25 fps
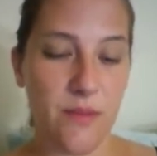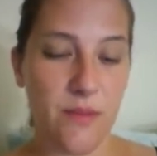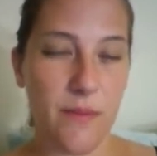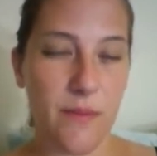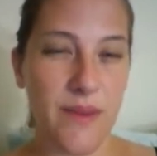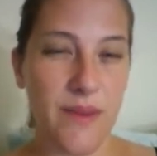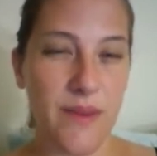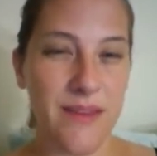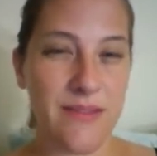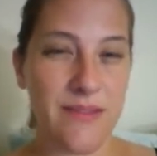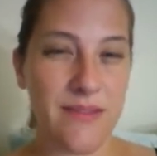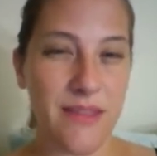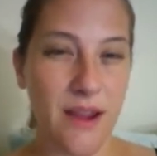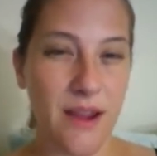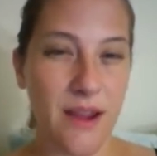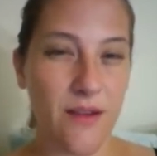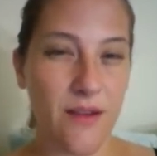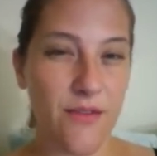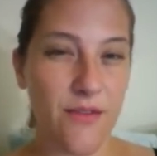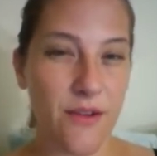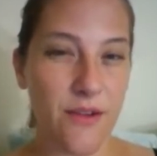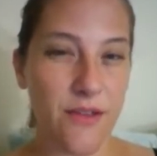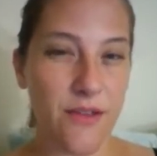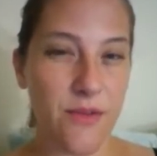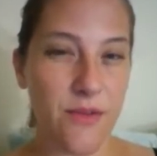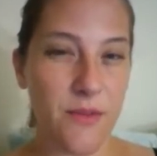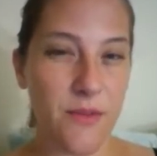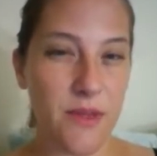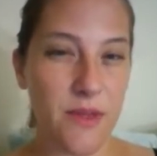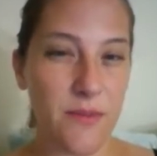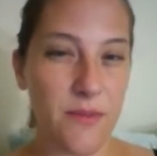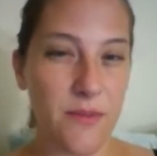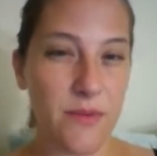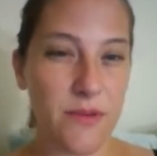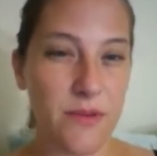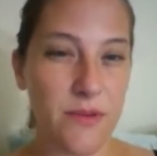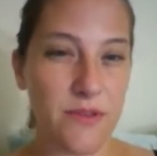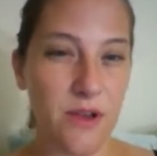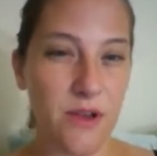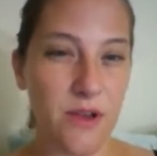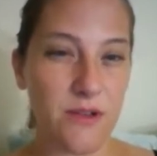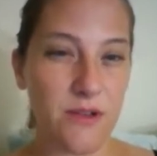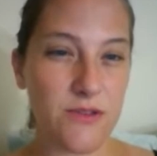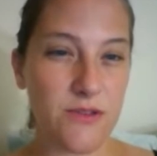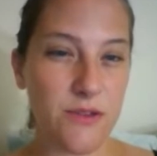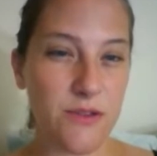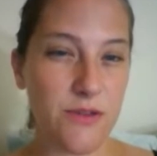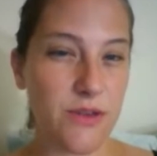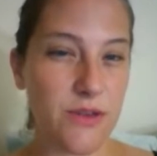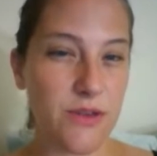Being there for other people is
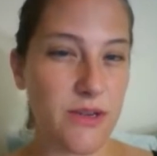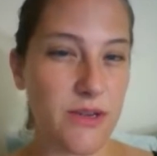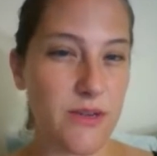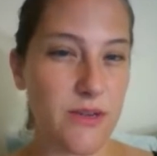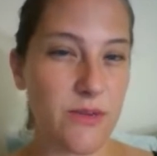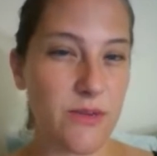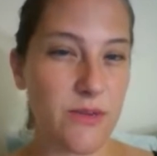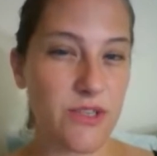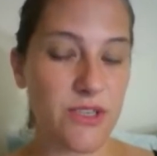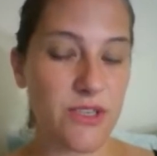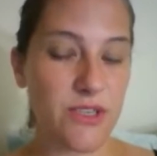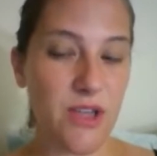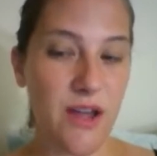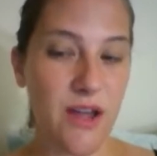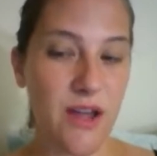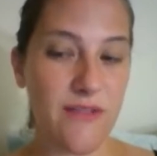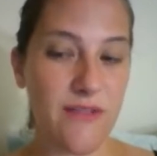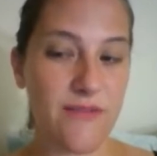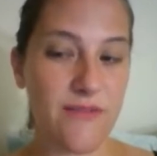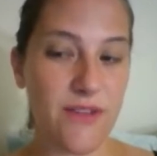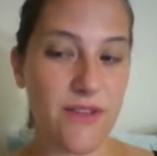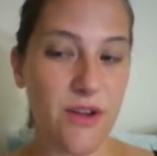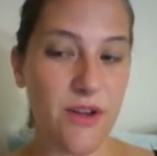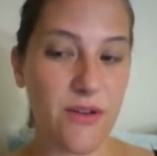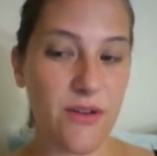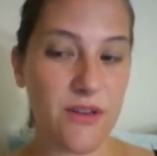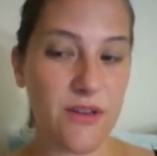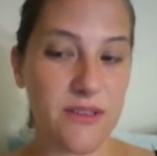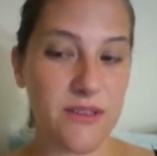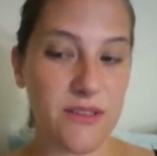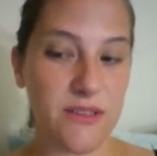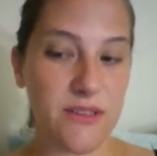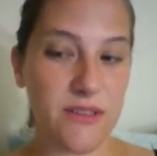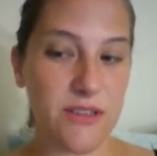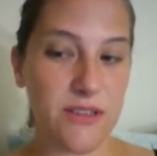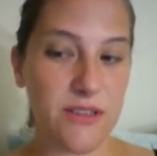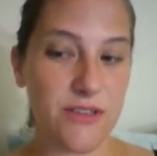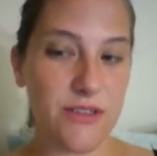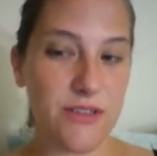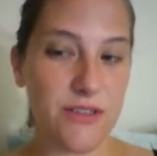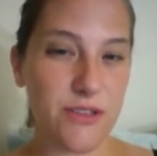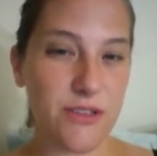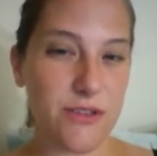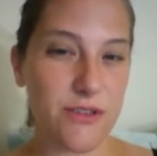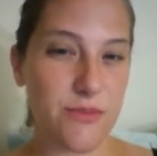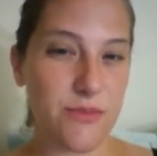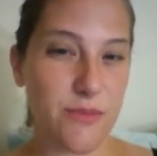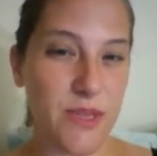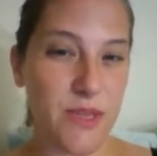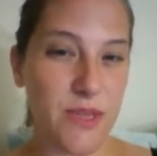also good, which I've noticed that there's
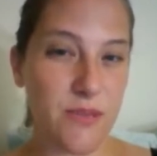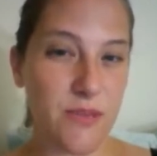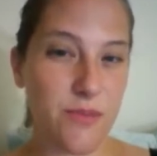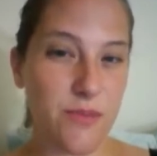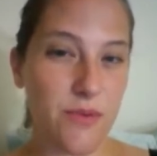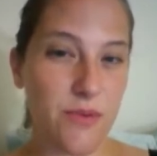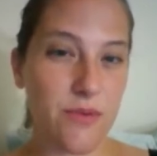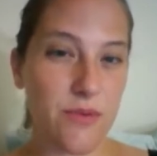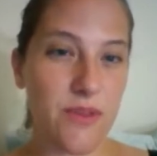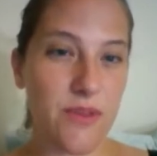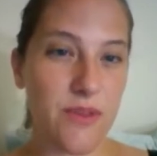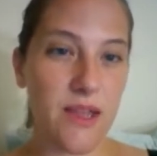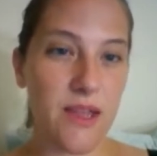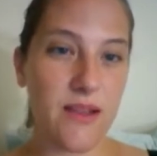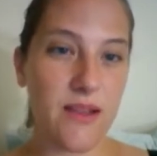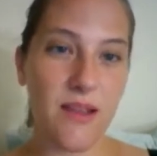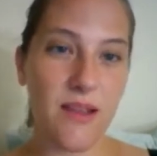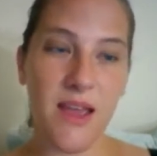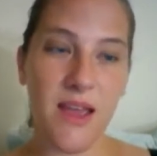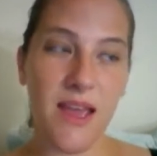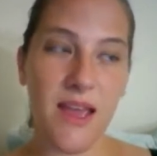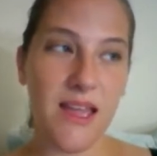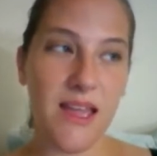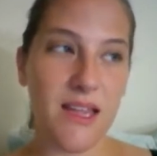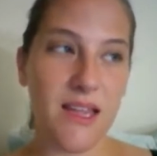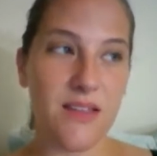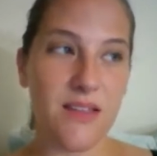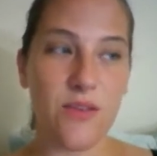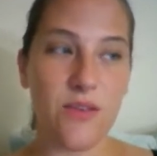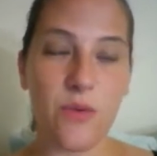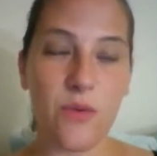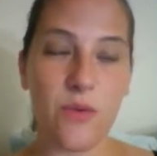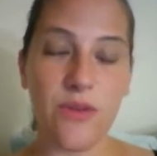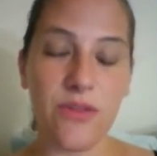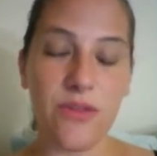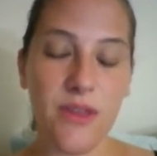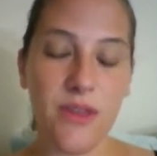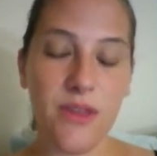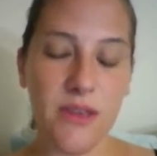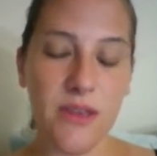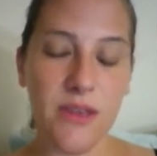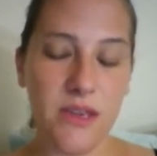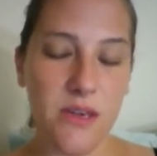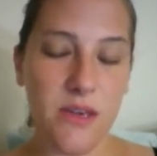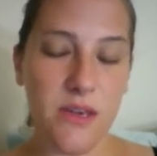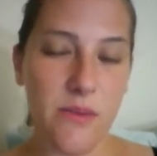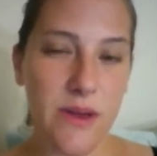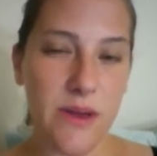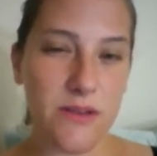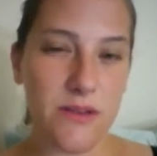certain people that either were
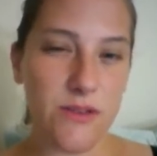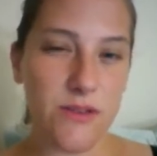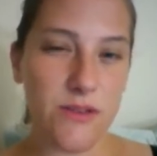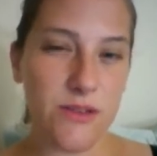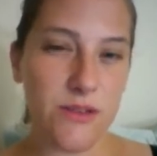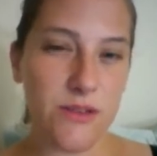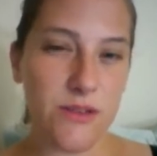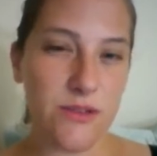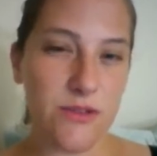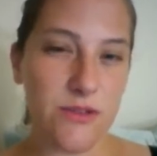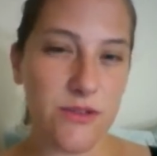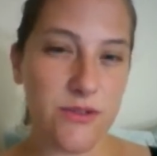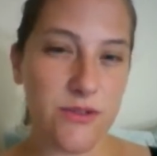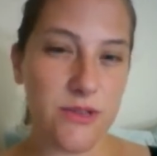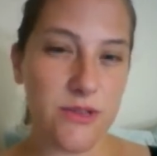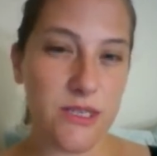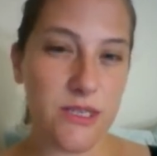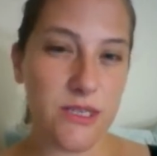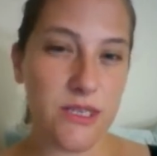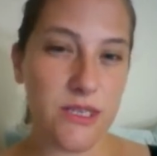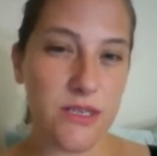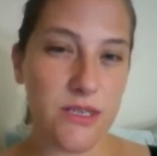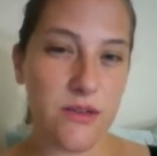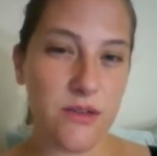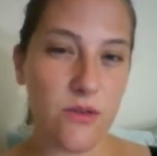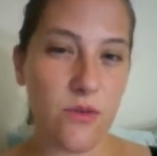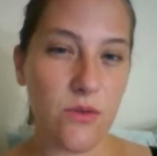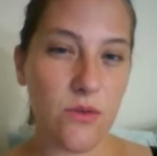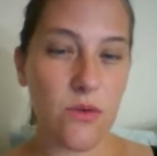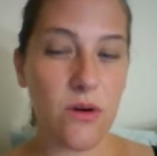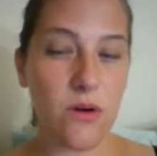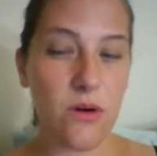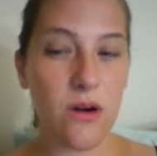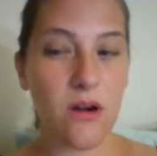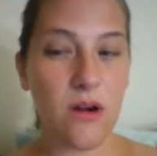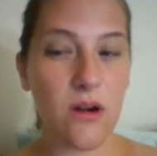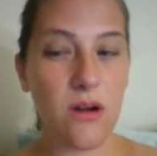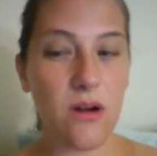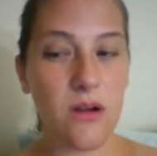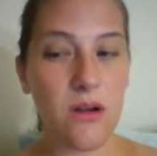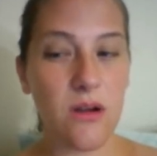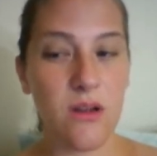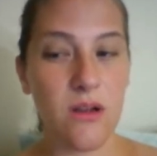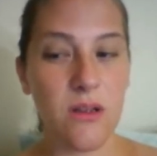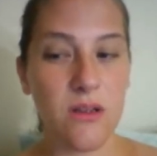thinking about surgery or